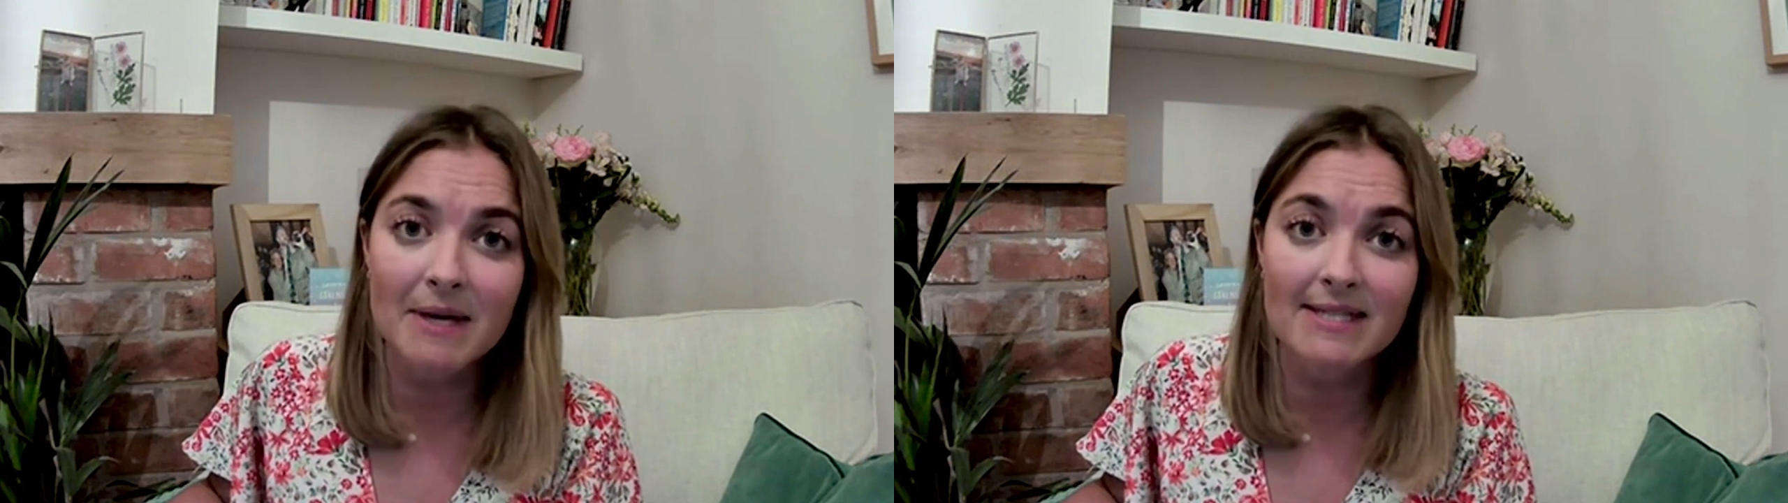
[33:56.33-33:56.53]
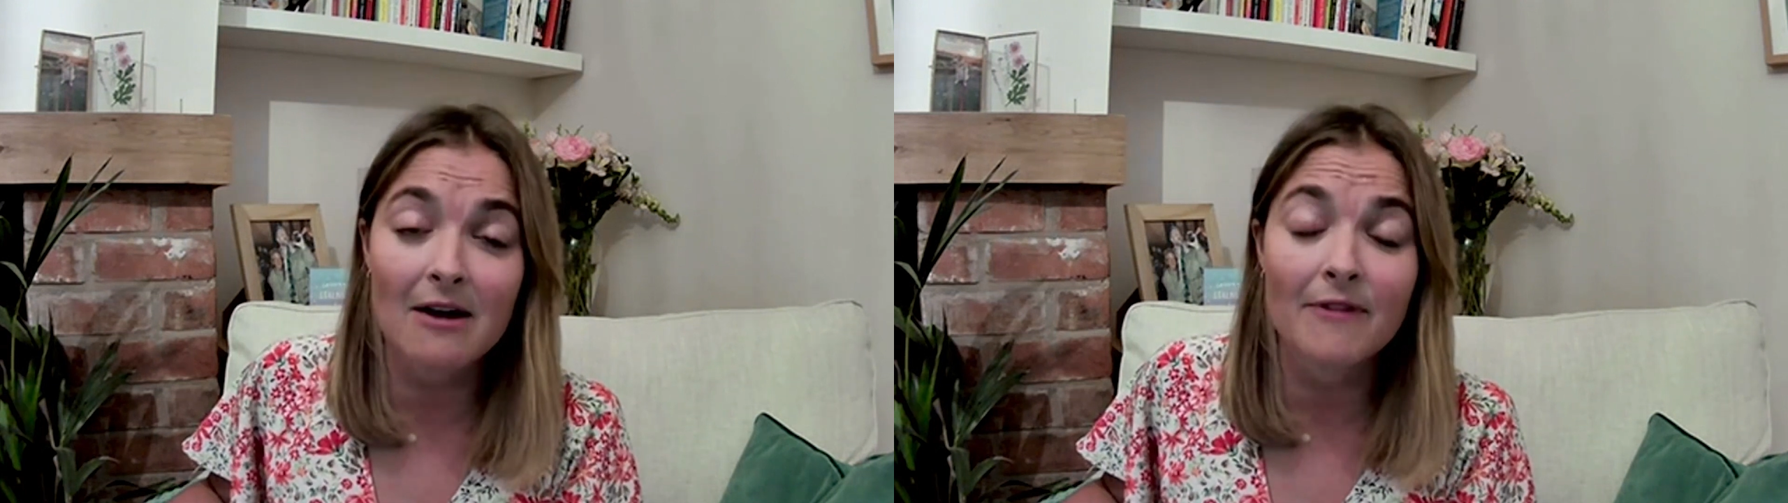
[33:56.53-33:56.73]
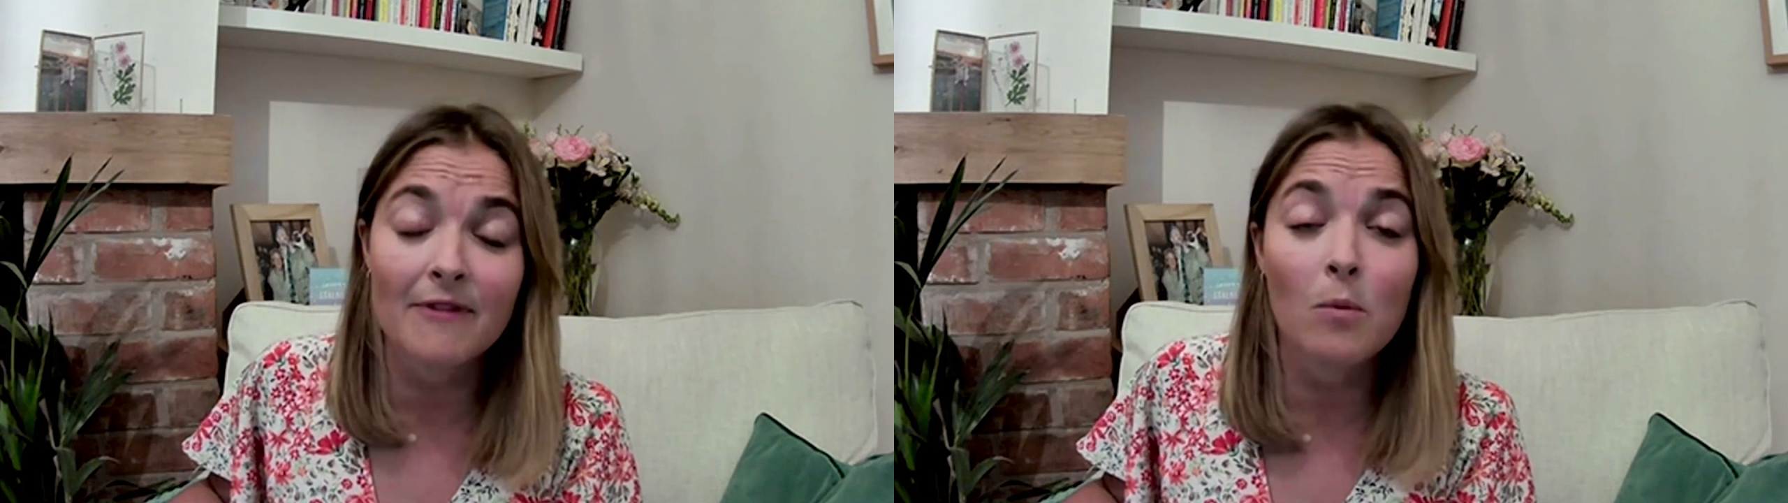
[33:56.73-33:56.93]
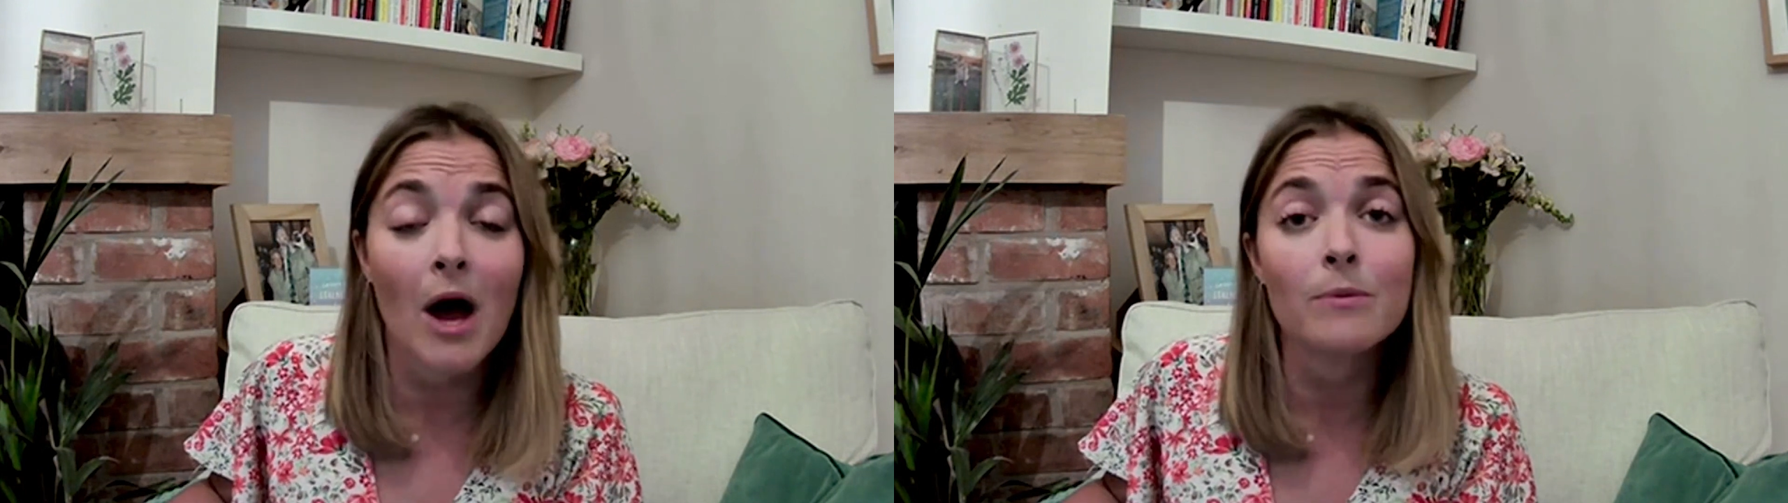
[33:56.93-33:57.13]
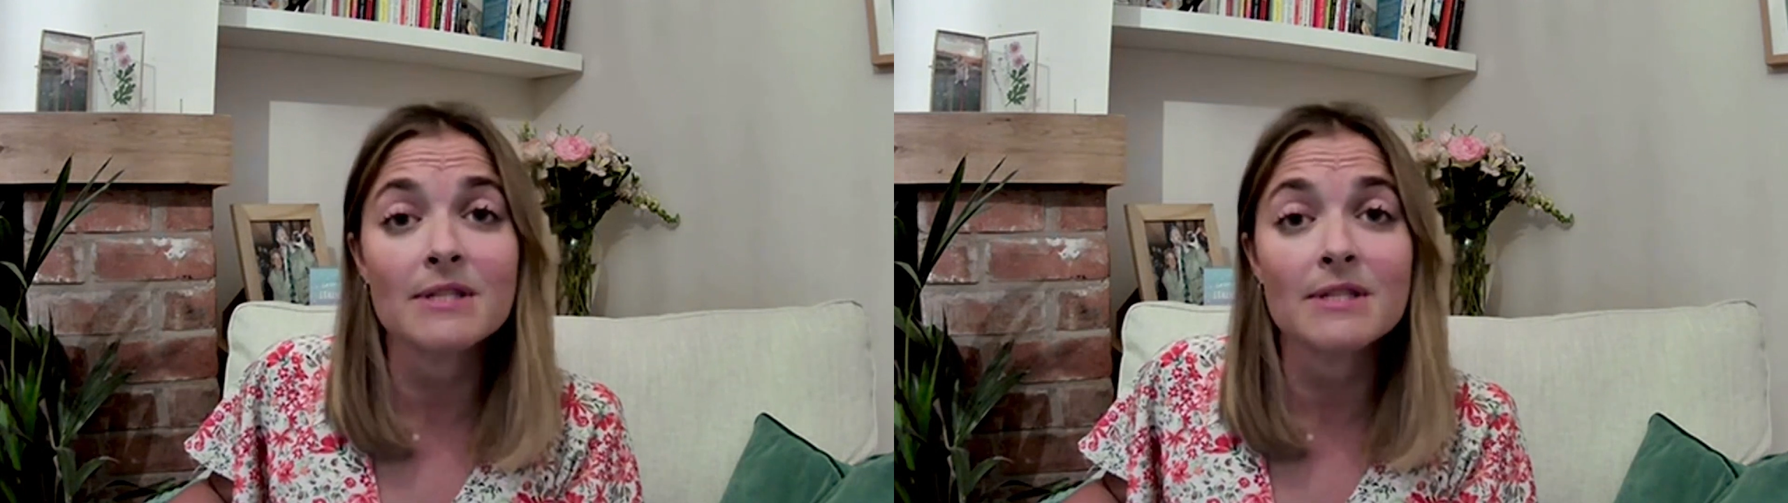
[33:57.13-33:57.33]
myself
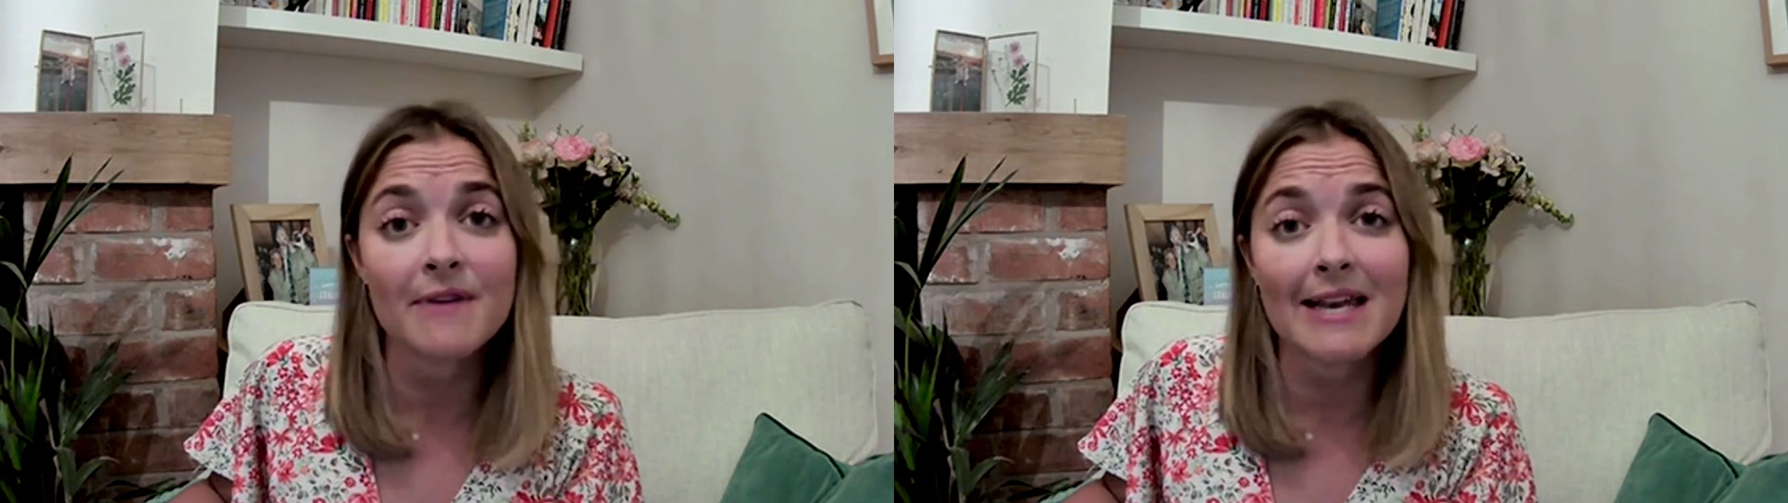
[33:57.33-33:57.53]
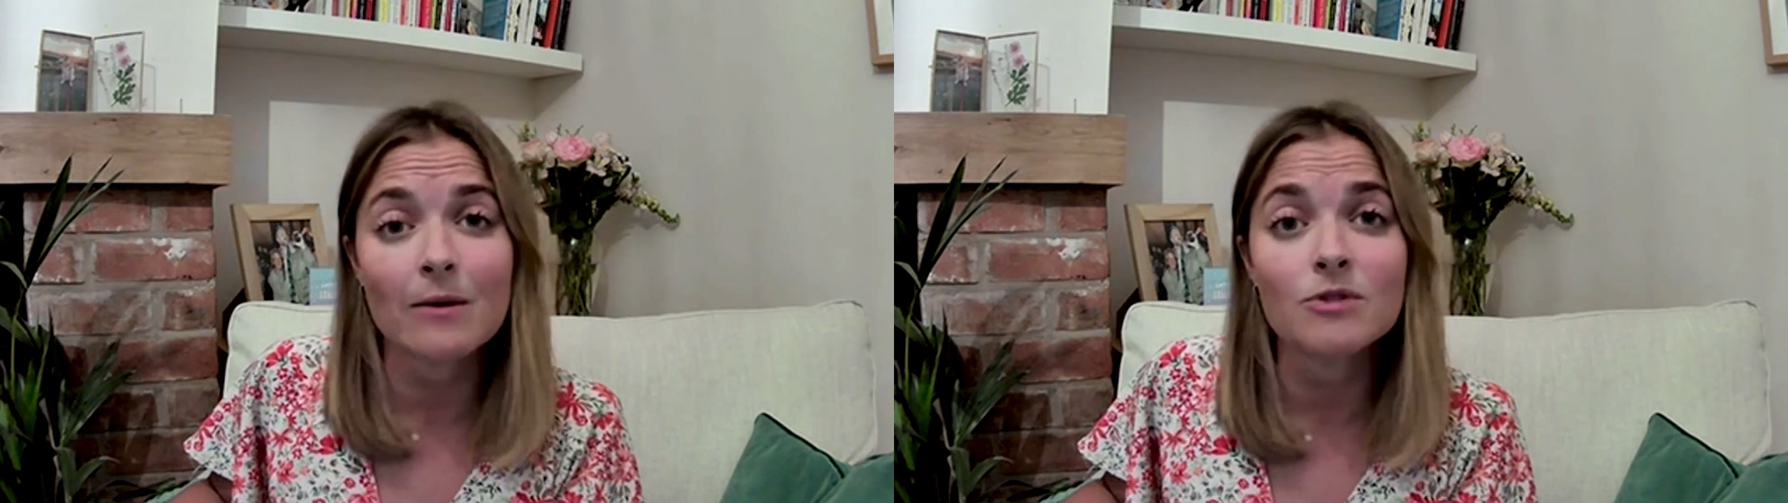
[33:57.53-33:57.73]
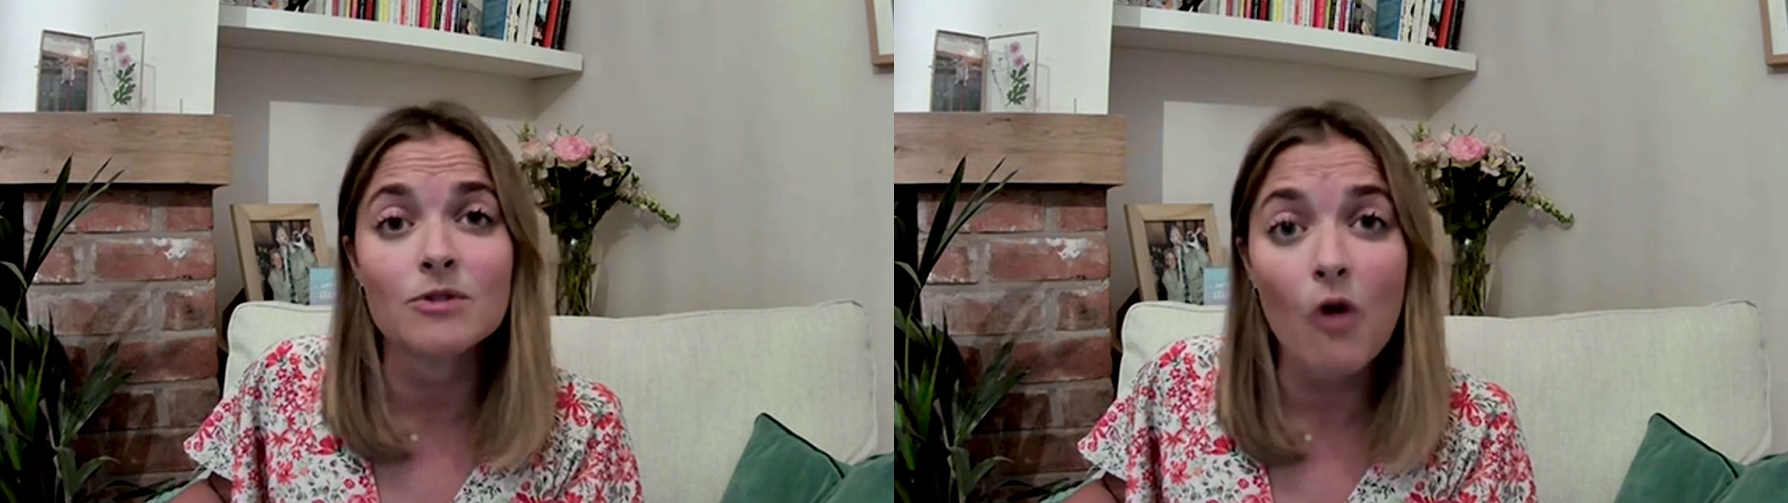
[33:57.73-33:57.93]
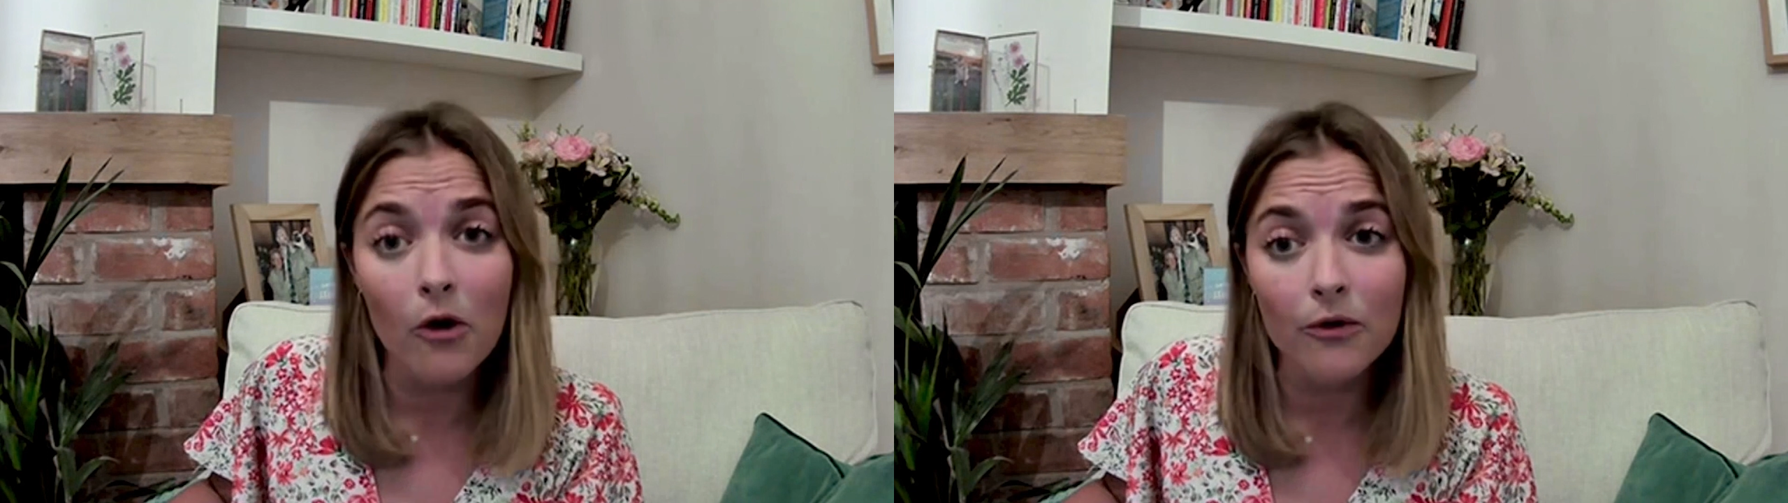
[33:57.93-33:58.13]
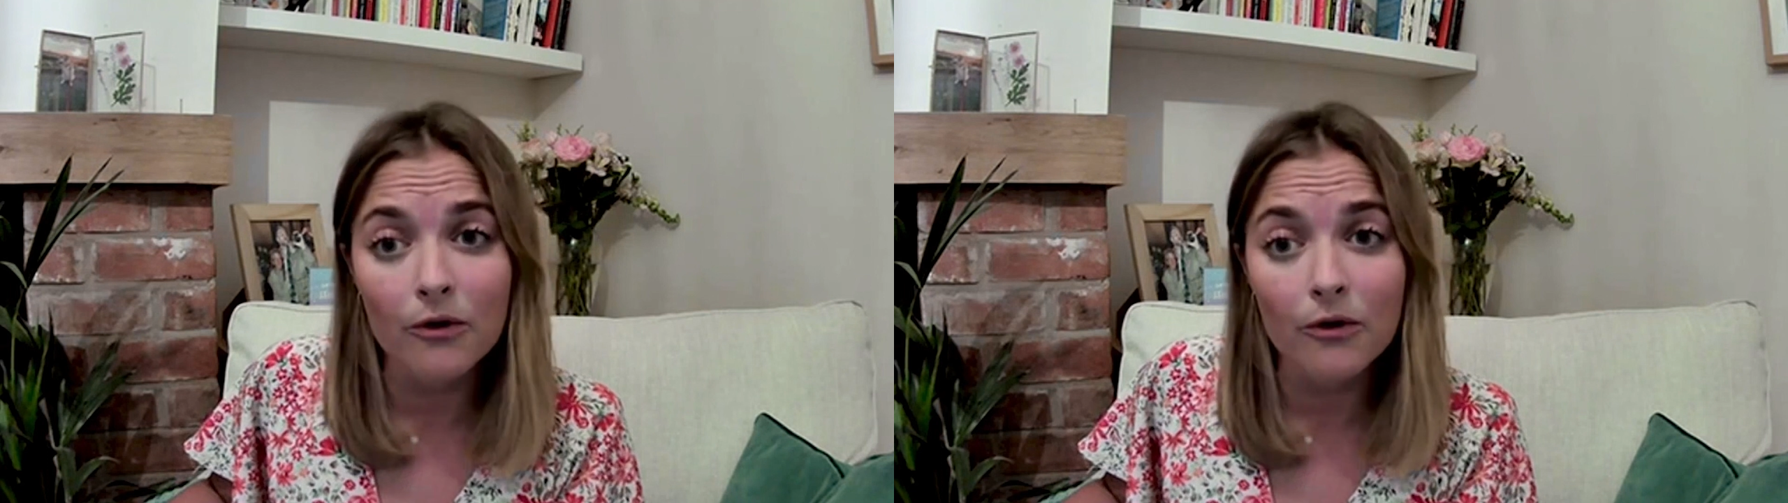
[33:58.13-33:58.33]
that what I was feeling was
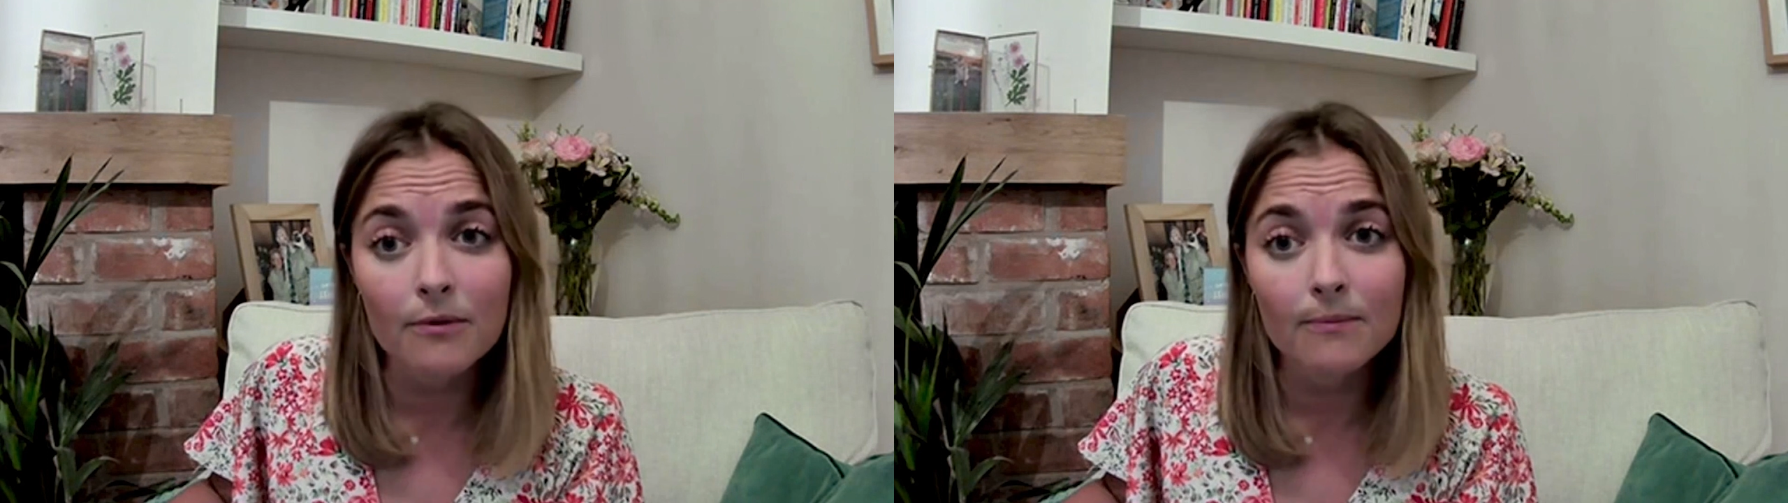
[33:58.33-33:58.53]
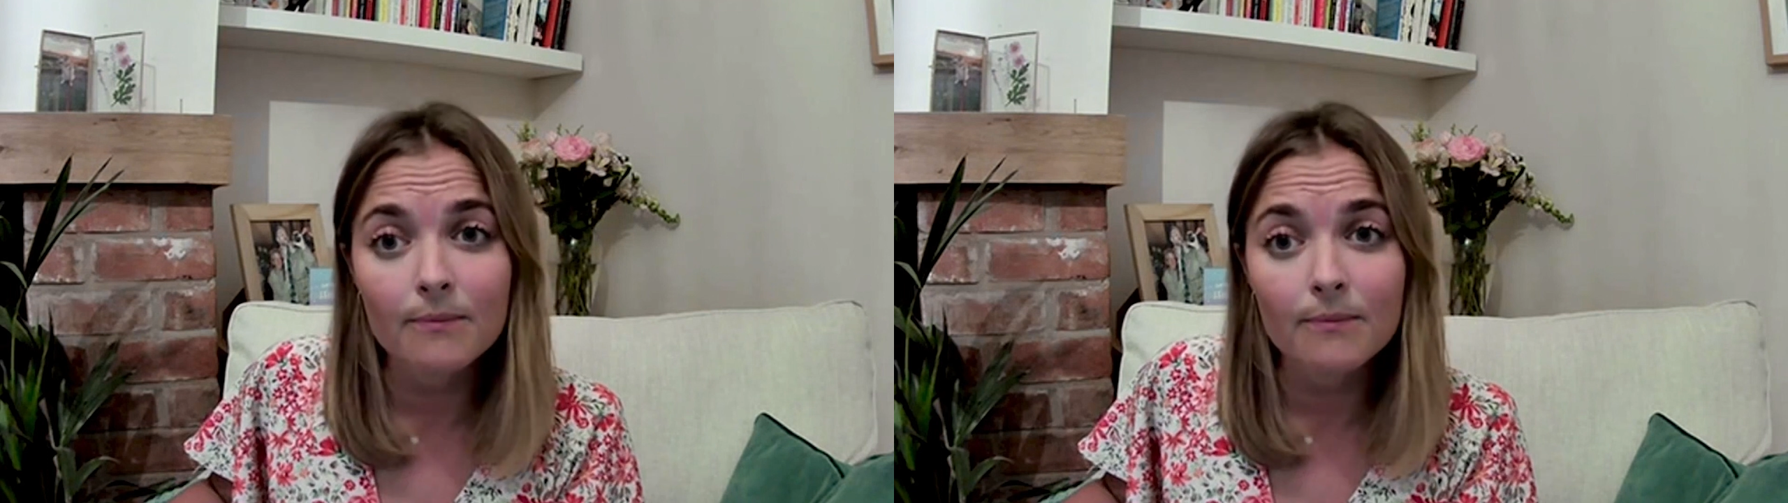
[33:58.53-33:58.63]
wrong.